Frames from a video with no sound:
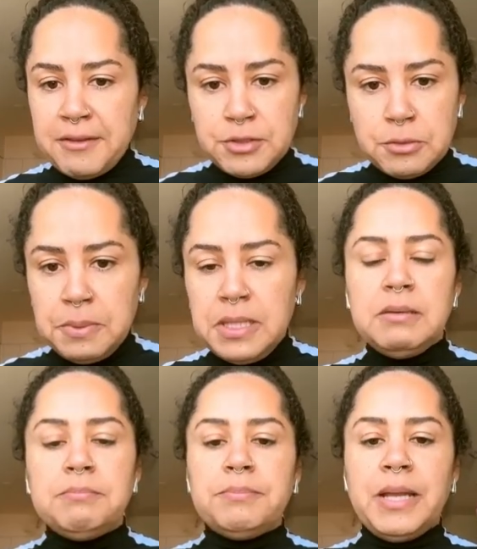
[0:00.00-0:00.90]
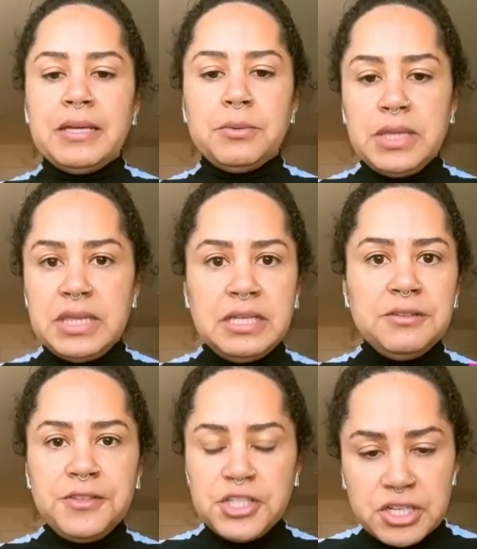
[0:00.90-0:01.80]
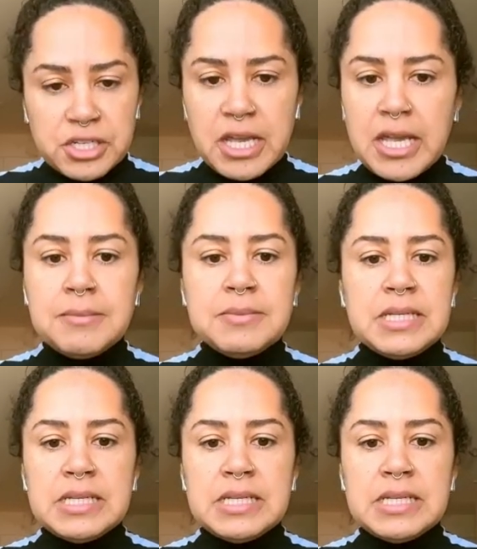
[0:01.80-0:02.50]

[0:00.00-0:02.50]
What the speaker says: to be like within feature names and